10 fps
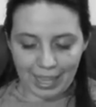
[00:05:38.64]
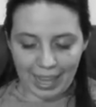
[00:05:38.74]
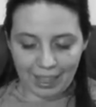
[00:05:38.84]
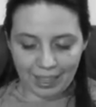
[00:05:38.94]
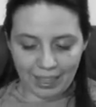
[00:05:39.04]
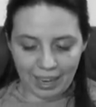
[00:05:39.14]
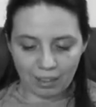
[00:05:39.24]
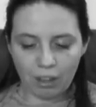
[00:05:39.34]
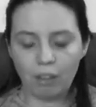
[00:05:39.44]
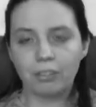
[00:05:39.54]
And they're
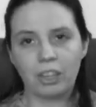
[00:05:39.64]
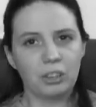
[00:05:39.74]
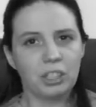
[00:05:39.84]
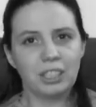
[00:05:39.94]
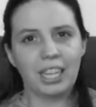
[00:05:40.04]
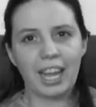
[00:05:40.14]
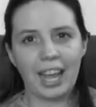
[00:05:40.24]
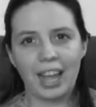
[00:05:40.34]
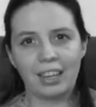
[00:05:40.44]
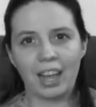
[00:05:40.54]
of cotton
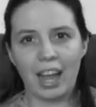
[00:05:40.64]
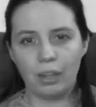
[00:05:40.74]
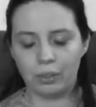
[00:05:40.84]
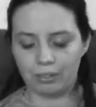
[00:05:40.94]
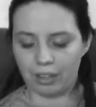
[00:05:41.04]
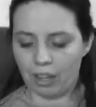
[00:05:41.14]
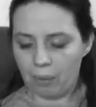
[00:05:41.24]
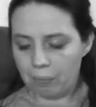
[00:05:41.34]
and aloe vera.